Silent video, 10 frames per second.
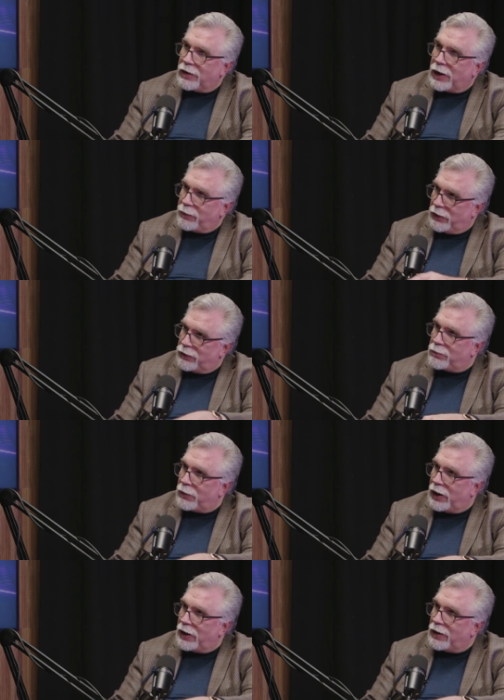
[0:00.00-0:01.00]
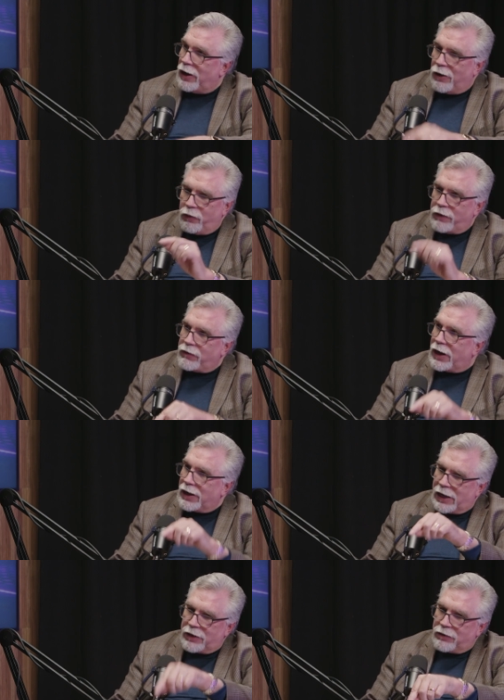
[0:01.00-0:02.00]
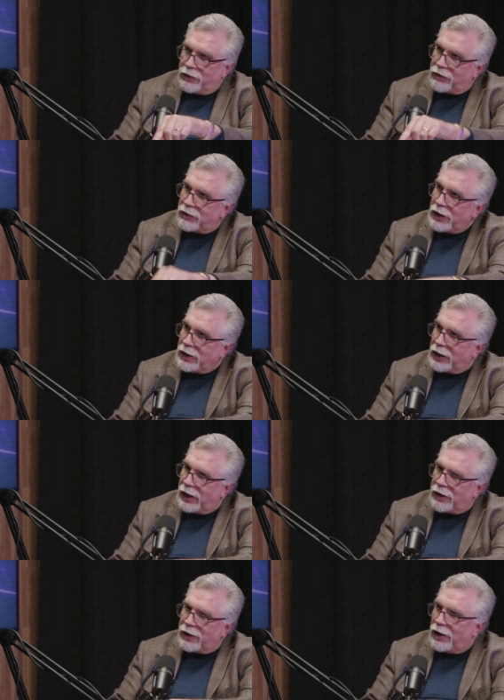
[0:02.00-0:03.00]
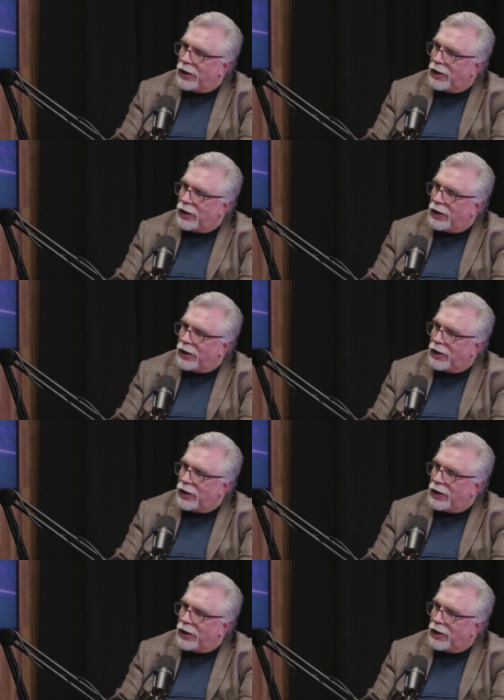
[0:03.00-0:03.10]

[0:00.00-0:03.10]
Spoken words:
Keep this in mind. We've not got to the scene yet.